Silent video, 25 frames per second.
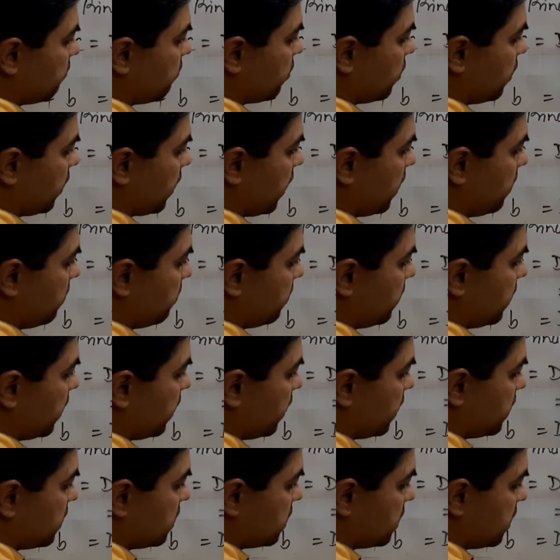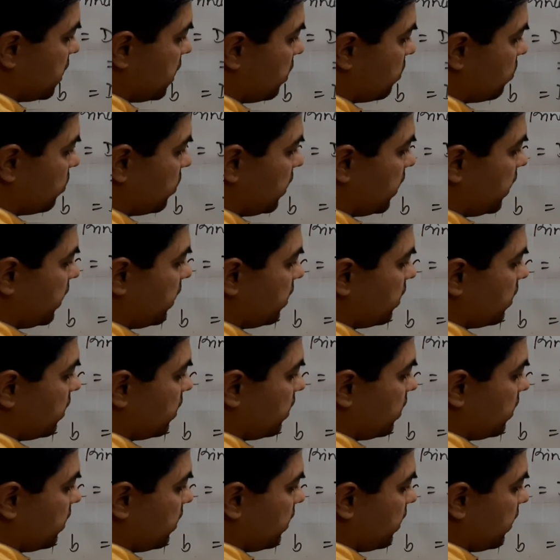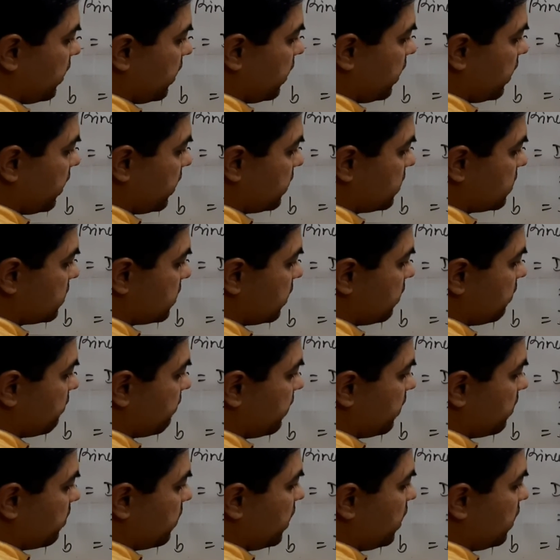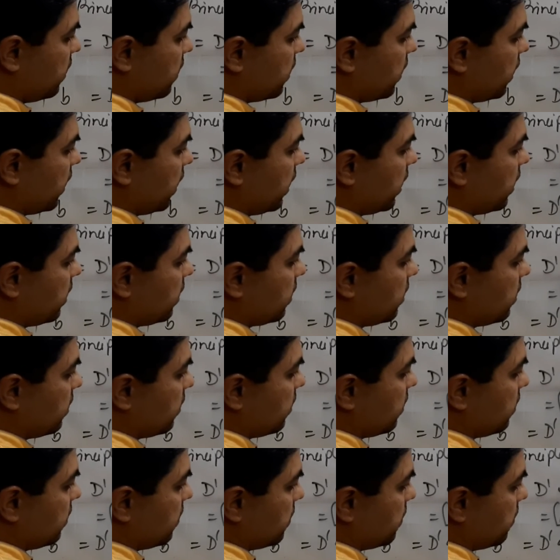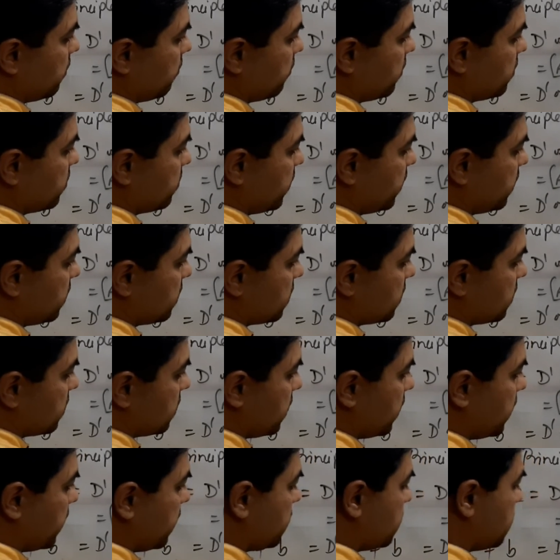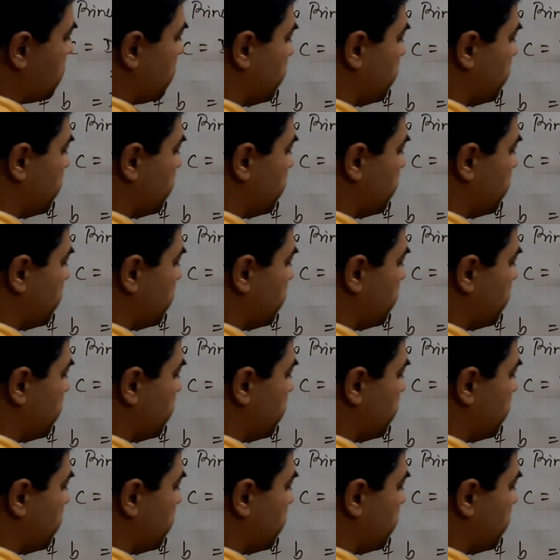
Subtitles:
for time it is T only, and hence it will be A, which means it is